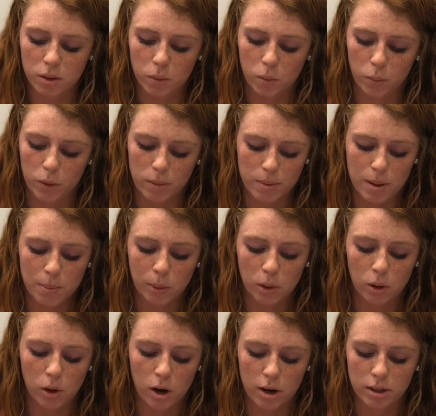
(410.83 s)
When
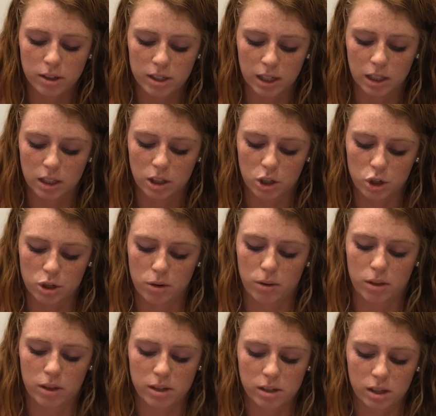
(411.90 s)
people aren't telling the
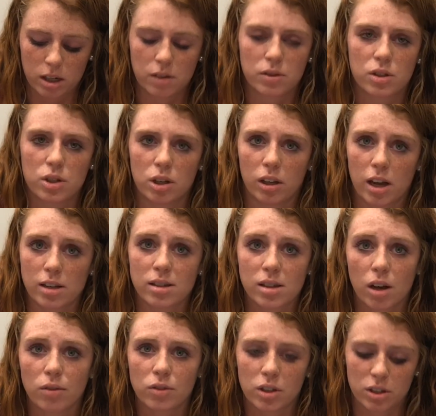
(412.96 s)
truth, this leads to less
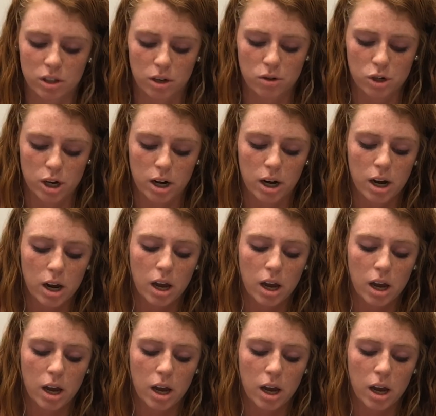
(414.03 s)
self-disclosure